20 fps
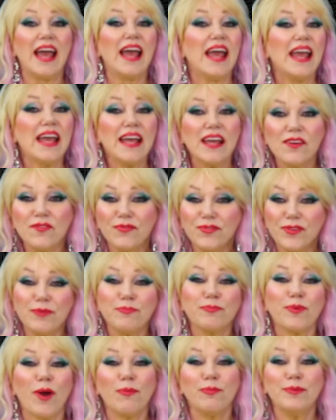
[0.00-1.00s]
Every
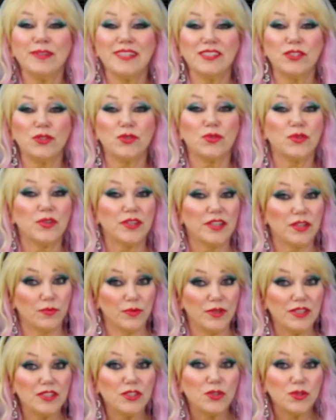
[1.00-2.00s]
property tour that
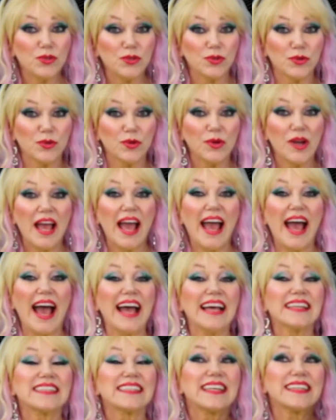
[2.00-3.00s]
we do
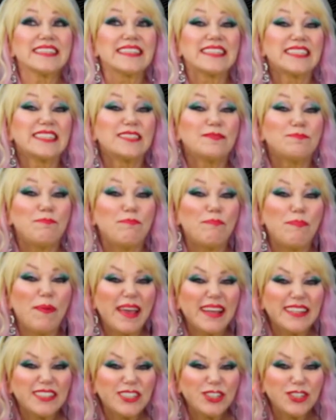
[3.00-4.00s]
has a
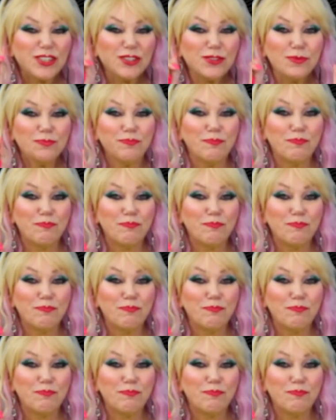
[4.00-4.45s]
special